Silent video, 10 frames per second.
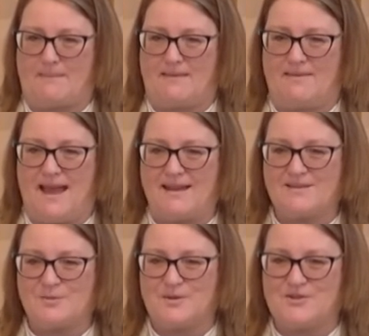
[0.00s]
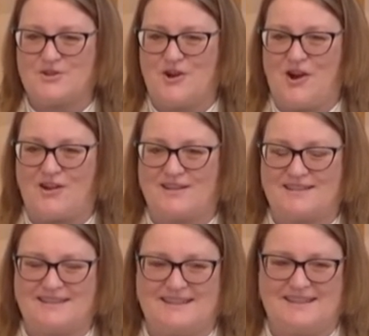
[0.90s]
That to which your heart
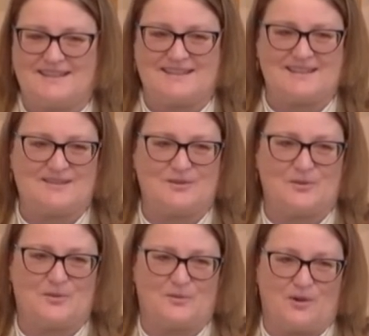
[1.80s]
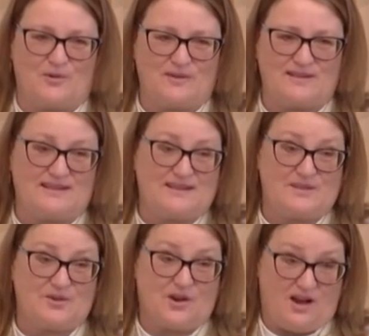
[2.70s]
clings, Luther wrote, is
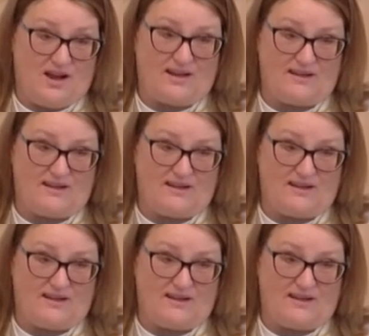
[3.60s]
your God.